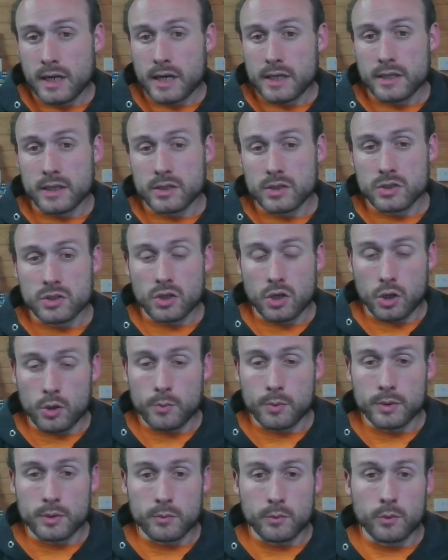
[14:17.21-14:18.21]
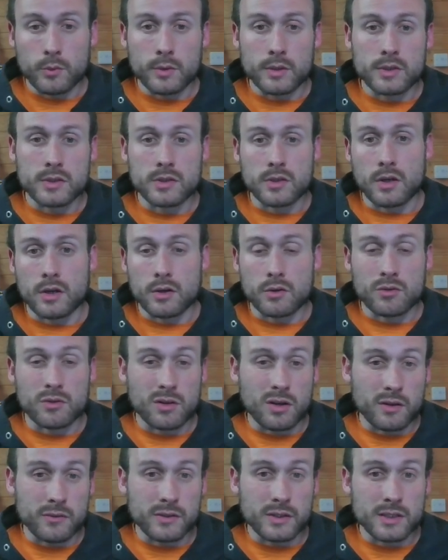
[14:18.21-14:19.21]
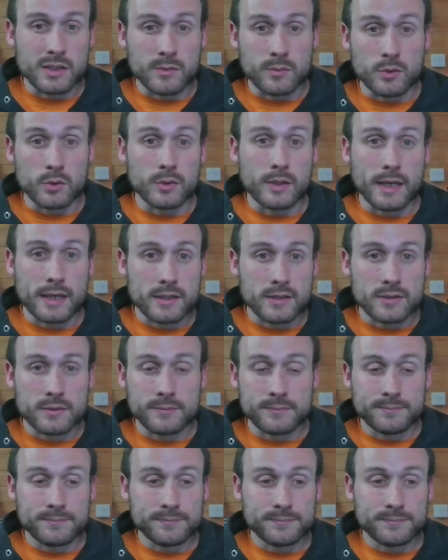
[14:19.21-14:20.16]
and then just open them all and start crafting some new decks.